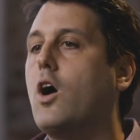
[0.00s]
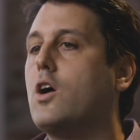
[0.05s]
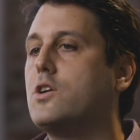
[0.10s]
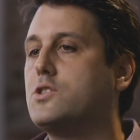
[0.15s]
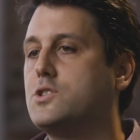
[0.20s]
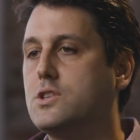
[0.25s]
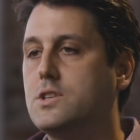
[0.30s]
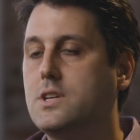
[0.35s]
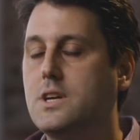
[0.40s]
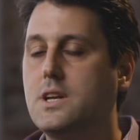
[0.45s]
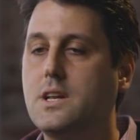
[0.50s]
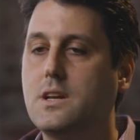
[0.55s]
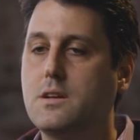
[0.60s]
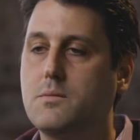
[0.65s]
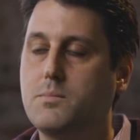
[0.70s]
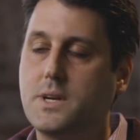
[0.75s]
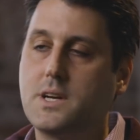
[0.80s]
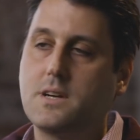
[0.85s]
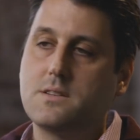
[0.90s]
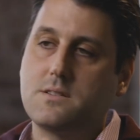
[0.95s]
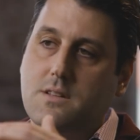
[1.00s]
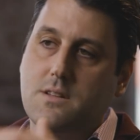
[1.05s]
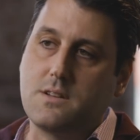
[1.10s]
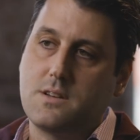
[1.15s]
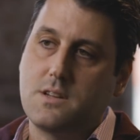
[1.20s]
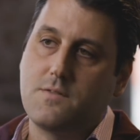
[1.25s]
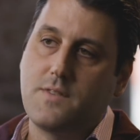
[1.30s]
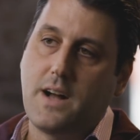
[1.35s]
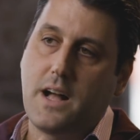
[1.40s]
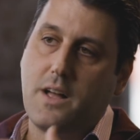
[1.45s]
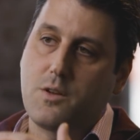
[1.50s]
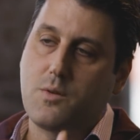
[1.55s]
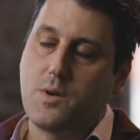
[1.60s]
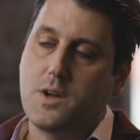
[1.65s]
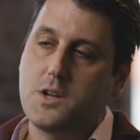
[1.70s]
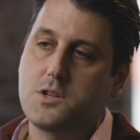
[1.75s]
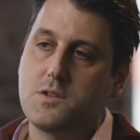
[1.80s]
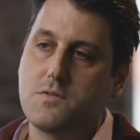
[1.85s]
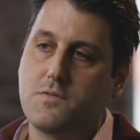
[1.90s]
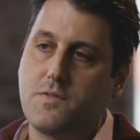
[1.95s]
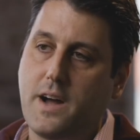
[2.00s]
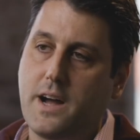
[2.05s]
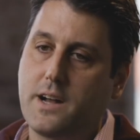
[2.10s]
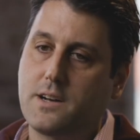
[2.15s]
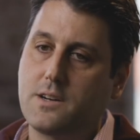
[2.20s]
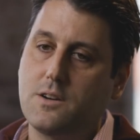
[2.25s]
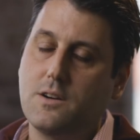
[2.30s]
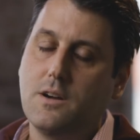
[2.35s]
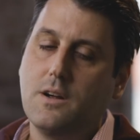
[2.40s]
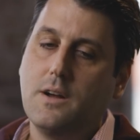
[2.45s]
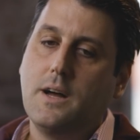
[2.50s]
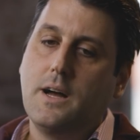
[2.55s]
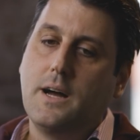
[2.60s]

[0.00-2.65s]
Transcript: Argentinian because of the devaluation factor.